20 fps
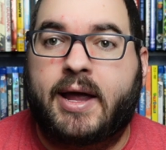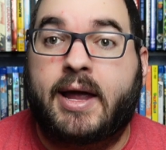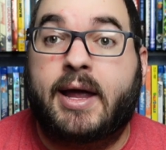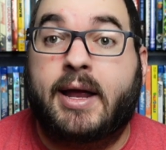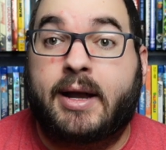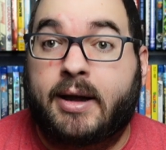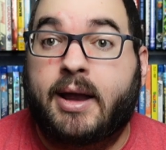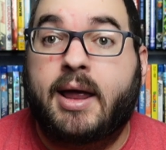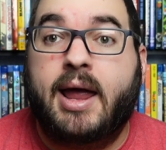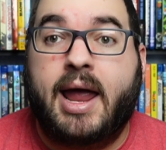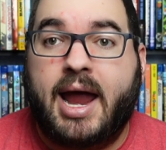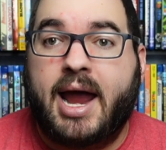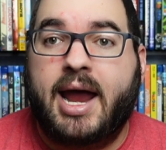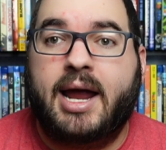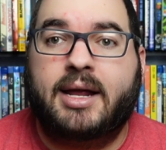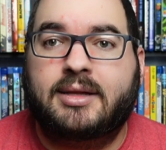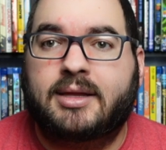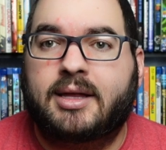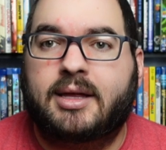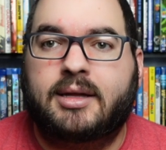in,
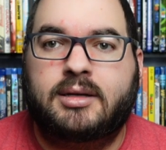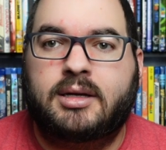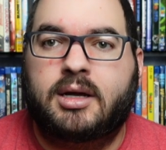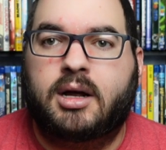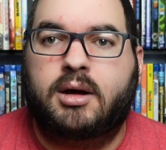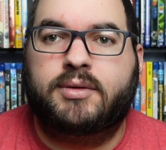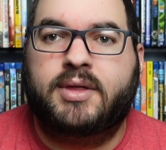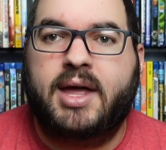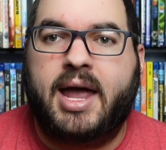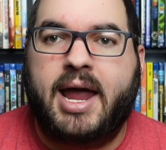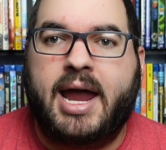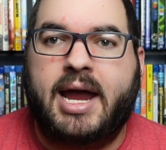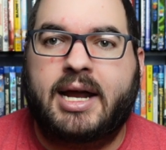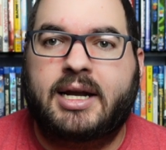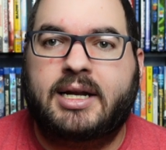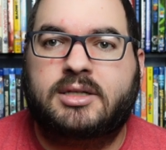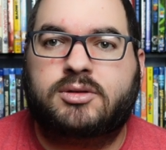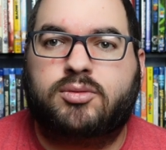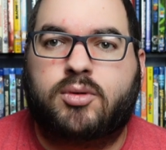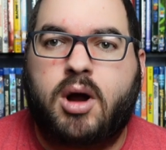you know, the
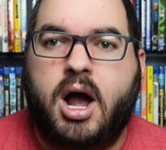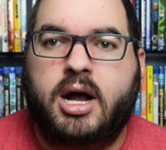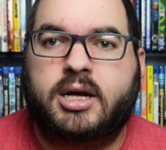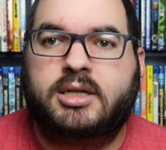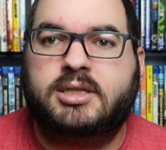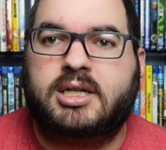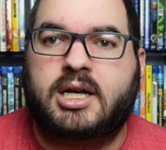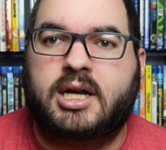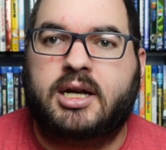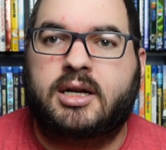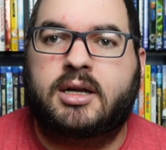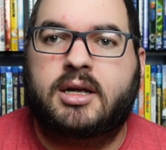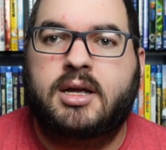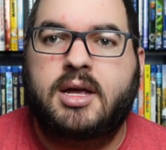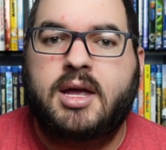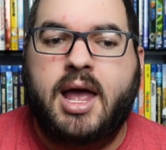80s rock scene.